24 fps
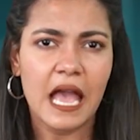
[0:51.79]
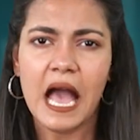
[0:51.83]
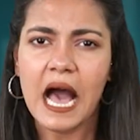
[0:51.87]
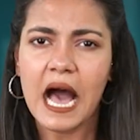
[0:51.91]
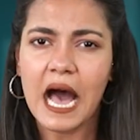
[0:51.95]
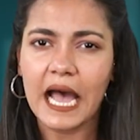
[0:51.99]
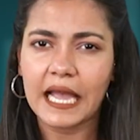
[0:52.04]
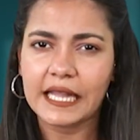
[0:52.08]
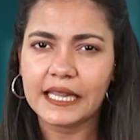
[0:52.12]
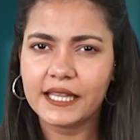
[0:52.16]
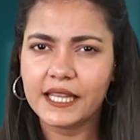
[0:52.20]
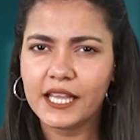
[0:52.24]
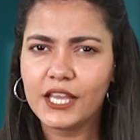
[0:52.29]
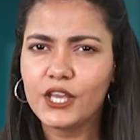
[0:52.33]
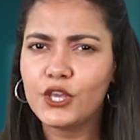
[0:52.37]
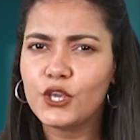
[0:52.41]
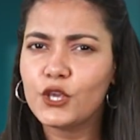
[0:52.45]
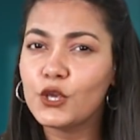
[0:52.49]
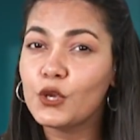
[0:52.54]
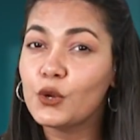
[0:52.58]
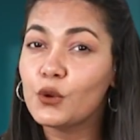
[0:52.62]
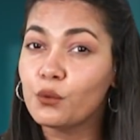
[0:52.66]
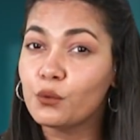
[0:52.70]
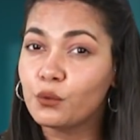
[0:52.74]
I think
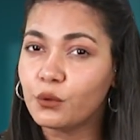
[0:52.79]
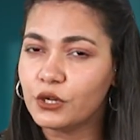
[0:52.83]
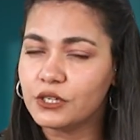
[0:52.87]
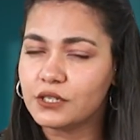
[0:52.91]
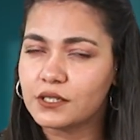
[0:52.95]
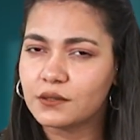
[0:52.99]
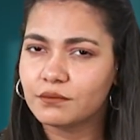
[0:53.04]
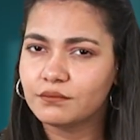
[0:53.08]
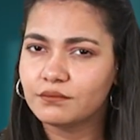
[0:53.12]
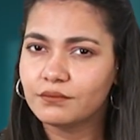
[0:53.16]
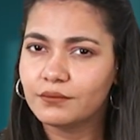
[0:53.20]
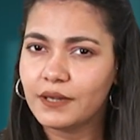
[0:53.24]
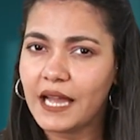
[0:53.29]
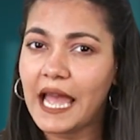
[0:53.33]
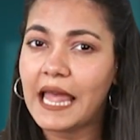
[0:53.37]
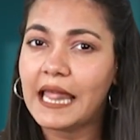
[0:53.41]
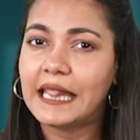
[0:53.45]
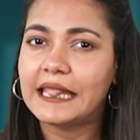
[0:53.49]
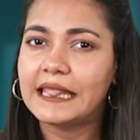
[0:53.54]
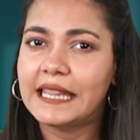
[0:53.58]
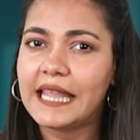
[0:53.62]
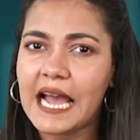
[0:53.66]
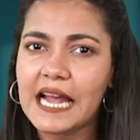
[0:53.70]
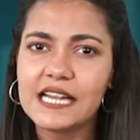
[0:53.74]
you would,
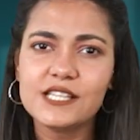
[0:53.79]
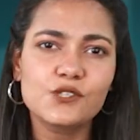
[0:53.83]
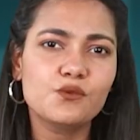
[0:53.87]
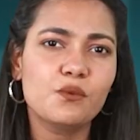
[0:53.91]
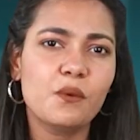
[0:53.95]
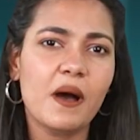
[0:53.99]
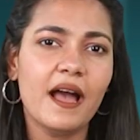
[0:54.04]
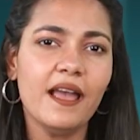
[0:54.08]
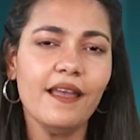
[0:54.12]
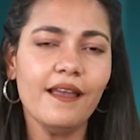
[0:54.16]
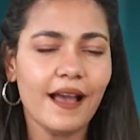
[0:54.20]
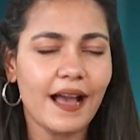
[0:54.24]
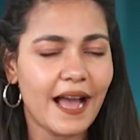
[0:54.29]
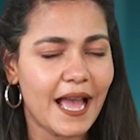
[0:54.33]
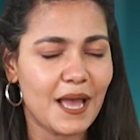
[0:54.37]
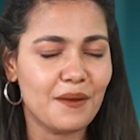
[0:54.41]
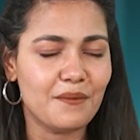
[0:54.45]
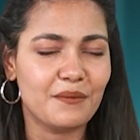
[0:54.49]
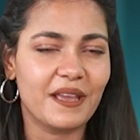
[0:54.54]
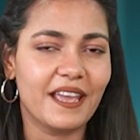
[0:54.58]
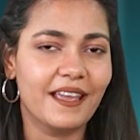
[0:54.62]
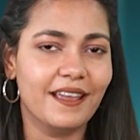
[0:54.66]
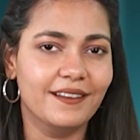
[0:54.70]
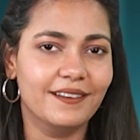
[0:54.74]
and that's why I
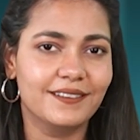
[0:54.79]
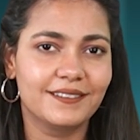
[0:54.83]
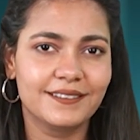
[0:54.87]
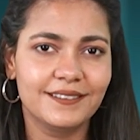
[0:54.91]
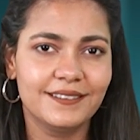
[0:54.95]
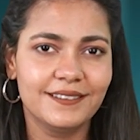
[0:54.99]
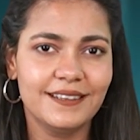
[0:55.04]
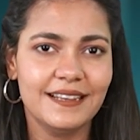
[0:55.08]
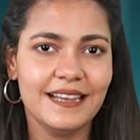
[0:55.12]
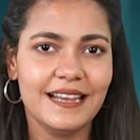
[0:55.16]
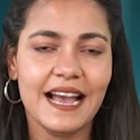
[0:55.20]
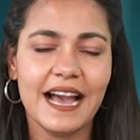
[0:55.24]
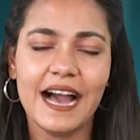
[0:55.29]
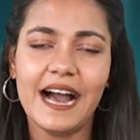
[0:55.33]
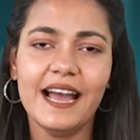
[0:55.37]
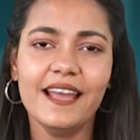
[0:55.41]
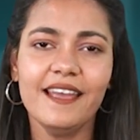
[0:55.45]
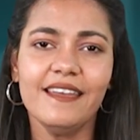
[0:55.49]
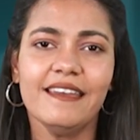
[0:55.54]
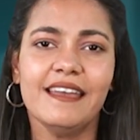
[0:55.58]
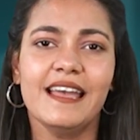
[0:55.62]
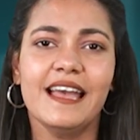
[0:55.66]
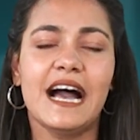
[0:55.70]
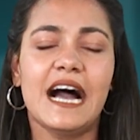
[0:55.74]
am here.
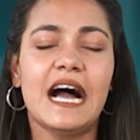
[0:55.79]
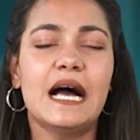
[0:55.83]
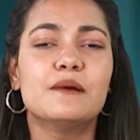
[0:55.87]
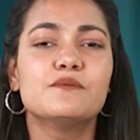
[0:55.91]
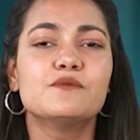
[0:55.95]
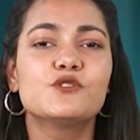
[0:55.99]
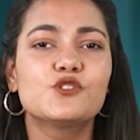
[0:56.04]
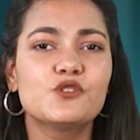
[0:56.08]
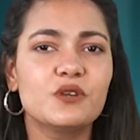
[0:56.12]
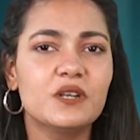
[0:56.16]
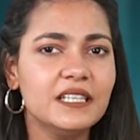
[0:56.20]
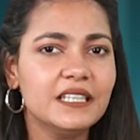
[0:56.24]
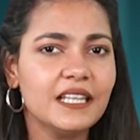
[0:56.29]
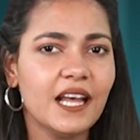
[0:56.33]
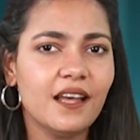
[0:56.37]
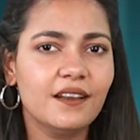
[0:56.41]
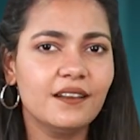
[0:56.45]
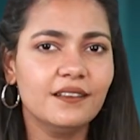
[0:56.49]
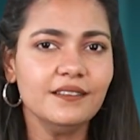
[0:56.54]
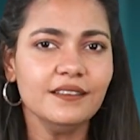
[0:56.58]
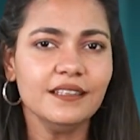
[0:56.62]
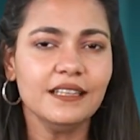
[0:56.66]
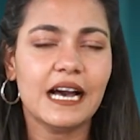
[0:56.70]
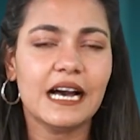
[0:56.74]
Hi, I am
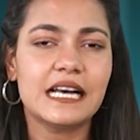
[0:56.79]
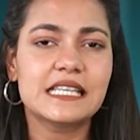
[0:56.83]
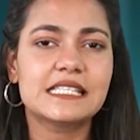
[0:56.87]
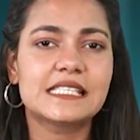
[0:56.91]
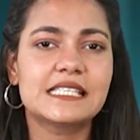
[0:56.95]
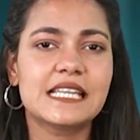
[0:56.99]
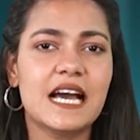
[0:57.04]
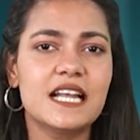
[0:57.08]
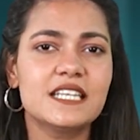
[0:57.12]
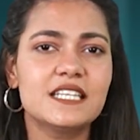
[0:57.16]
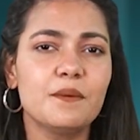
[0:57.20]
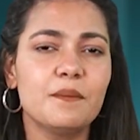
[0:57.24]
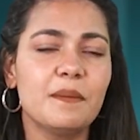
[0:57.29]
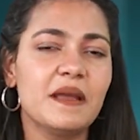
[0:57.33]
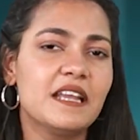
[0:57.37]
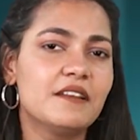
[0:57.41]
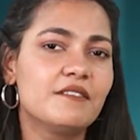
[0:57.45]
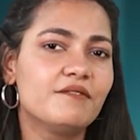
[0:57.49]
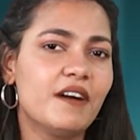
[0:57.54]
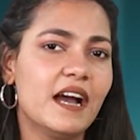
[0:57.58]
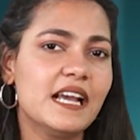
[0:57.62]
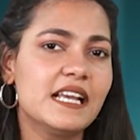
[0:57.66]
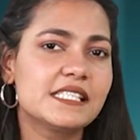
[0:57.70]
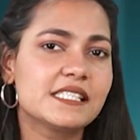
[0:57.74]
Sugan, a startup
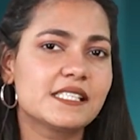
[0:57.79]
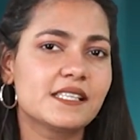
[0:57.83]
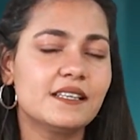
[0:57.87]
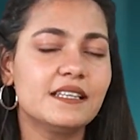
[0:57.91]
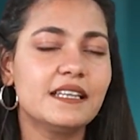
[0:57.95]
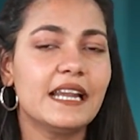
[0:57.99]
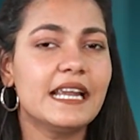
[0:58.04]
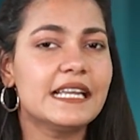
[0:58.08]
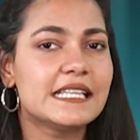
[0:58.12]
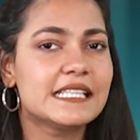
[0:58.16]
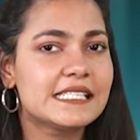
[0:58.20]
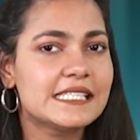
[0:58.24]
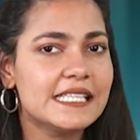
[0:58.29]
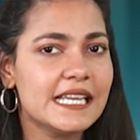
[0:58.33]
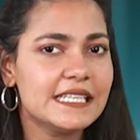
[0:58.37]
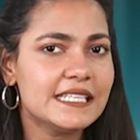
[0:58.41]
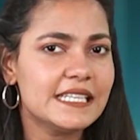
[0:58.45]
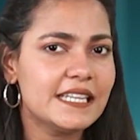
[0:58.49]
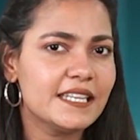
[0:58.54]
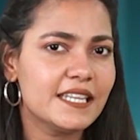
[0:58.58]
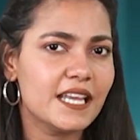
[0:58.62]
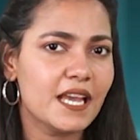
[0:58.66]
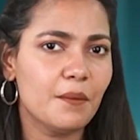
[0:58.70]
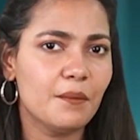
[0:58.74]
advisor at
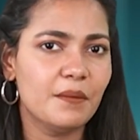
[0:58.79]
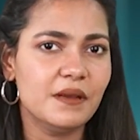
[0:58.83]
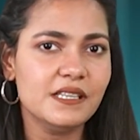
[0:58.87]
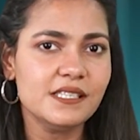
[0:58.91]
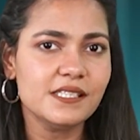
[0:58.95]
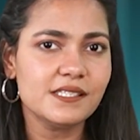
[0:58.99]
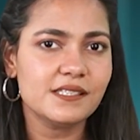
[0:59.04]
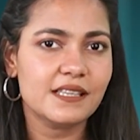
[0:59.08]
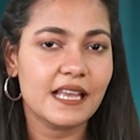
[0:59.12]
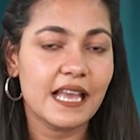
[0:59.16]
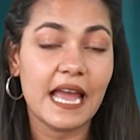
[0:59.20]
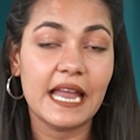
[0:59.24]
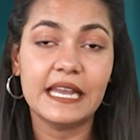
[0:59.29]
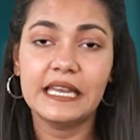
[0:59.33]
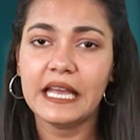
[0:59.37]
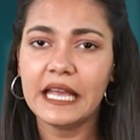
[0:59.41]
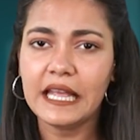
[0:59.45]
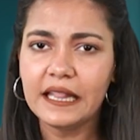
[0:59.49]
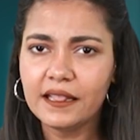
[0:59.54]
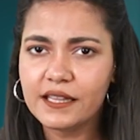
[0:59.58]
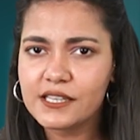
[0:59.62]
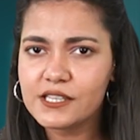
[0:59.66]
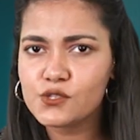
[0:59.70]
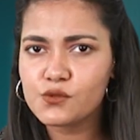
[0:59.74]
Setindiabiz, and
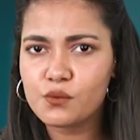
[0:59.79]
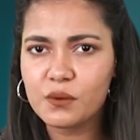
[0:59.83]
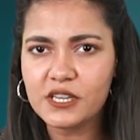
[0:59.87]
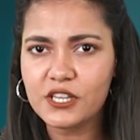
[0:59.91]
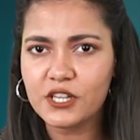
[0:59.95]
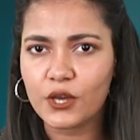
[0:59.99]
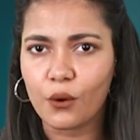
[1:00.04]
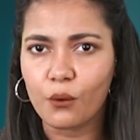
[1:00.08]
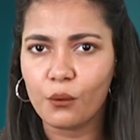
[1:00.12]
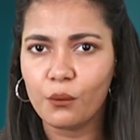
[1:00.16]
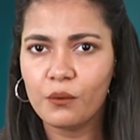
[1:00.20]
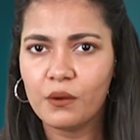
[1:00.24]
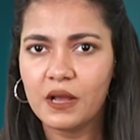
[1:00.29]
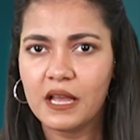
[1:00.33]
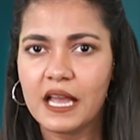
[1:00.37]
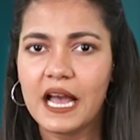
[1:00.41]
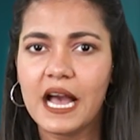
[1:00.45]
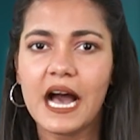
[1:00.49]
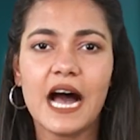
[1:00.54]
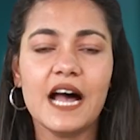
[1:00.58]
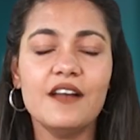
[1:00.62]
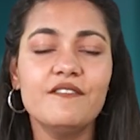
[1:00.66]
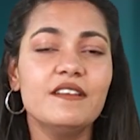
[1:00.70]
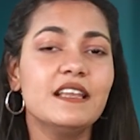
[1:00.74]
in this video,
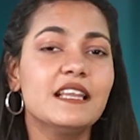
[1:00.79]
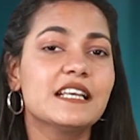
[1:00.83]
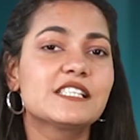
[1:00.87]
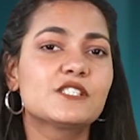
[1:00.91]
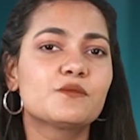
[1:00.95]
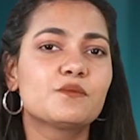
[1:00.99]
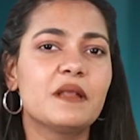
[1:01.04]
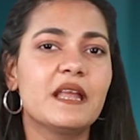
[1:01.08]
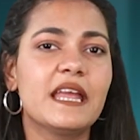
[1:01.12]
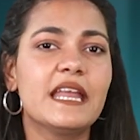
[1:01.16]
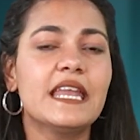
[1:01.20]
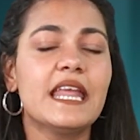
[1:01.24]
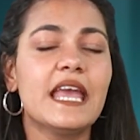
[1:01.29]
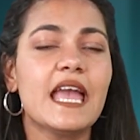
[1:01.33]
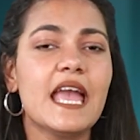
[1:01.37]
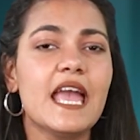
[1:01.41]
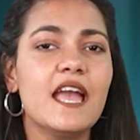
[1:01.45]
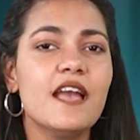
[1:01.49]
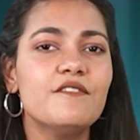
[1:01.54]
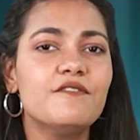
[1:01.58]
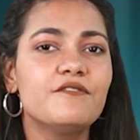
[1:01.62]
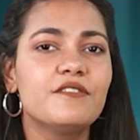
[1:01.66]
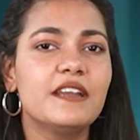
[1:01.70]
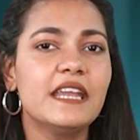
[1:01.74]
I will explain
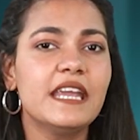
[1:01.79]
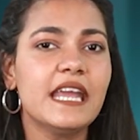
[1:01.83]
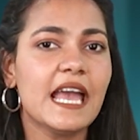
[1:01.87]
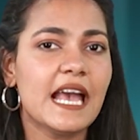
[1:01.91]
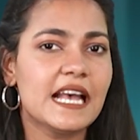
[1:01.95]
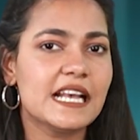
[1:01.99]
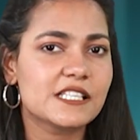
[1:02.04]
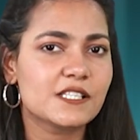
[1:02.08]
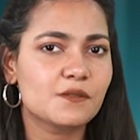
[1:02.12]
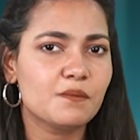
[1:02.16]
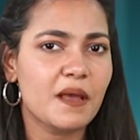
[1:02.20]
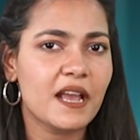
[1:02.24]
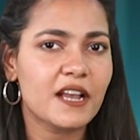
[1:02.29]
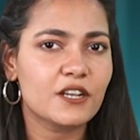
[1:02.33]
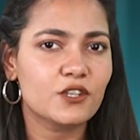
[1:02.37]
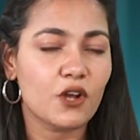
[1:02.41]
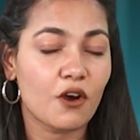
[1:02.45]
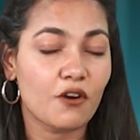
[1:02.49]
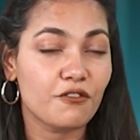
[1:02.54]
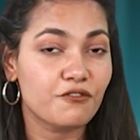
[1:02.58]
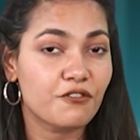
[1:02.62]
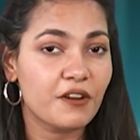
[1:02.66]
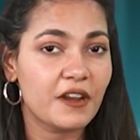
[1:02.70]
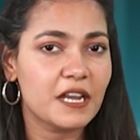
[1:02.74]
every aspect
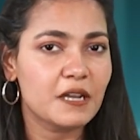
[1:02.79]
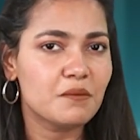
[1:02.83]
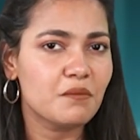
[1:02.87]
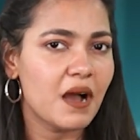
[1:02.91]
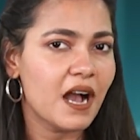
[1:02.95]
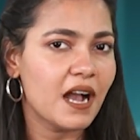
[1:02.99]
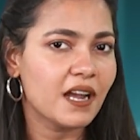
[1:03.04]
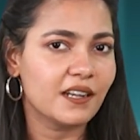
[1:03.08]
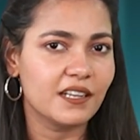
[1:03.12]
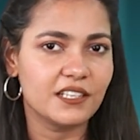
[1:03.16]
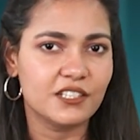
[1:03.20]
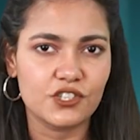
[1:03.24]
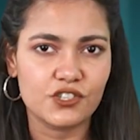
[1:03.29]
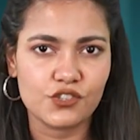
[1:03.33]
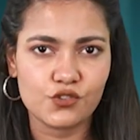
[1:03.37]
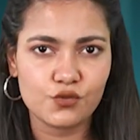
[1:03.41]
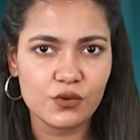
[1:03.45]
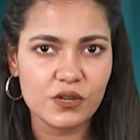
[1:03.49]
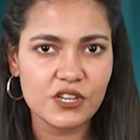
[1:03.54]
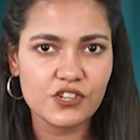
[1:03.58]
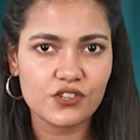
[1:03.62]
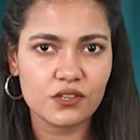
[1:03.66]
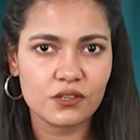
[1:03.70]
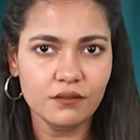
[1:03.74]
of trademark
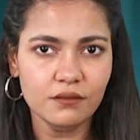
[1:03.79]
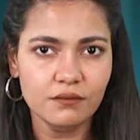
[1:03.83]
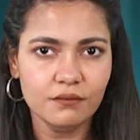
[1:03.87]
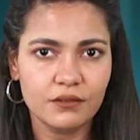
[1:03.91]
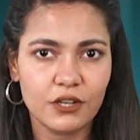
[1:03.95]
registration,